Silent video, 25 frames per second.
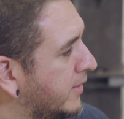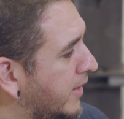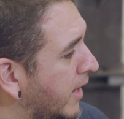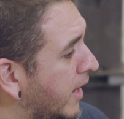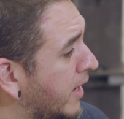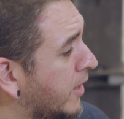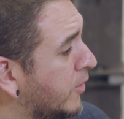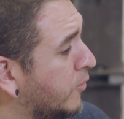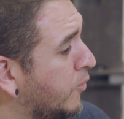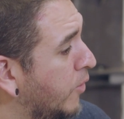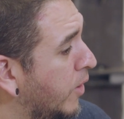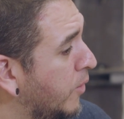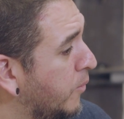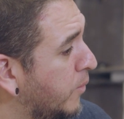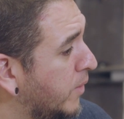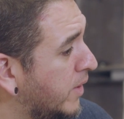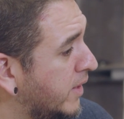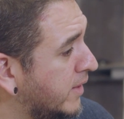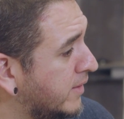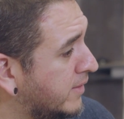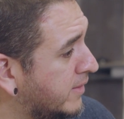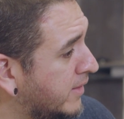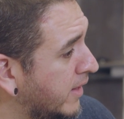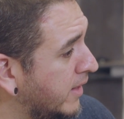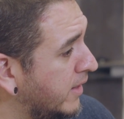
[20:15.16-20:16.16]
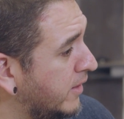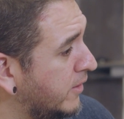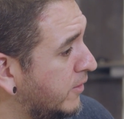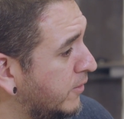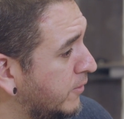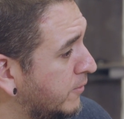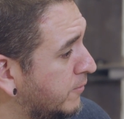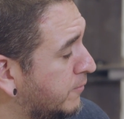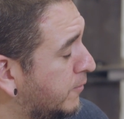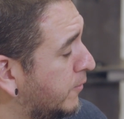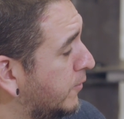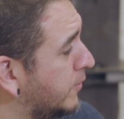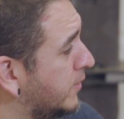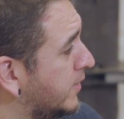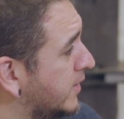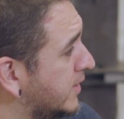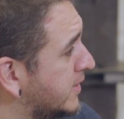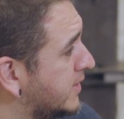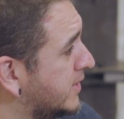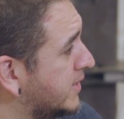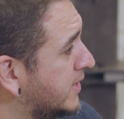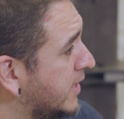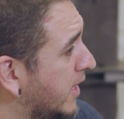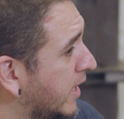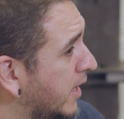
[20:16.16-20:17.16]
Jarkko, I want to thank you for
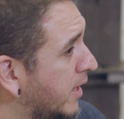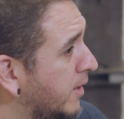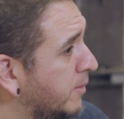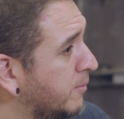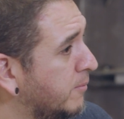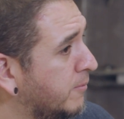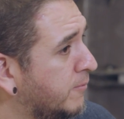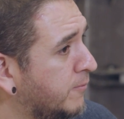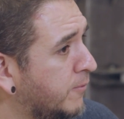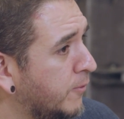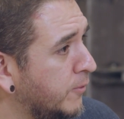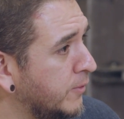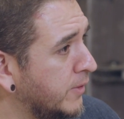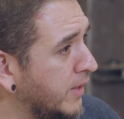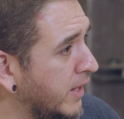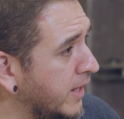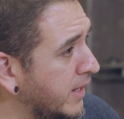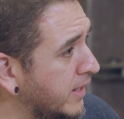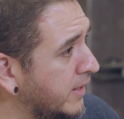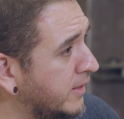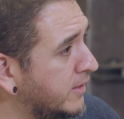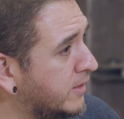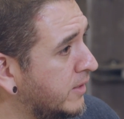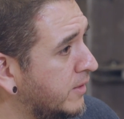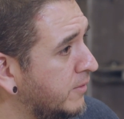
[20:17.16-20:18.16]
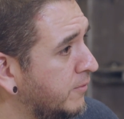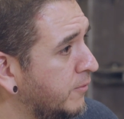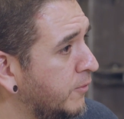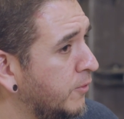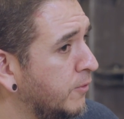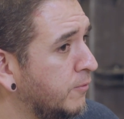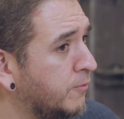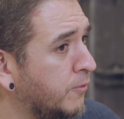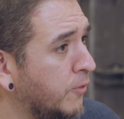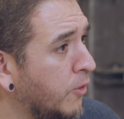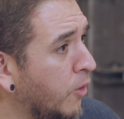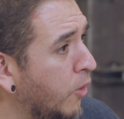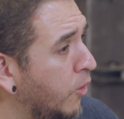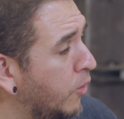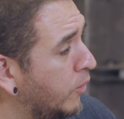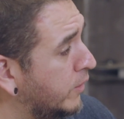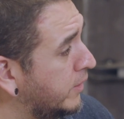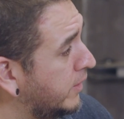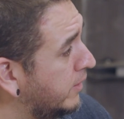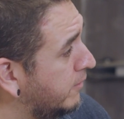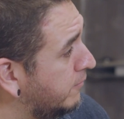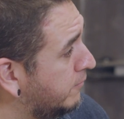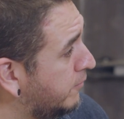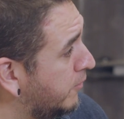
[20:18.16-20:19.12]
this time, for the interview, for all the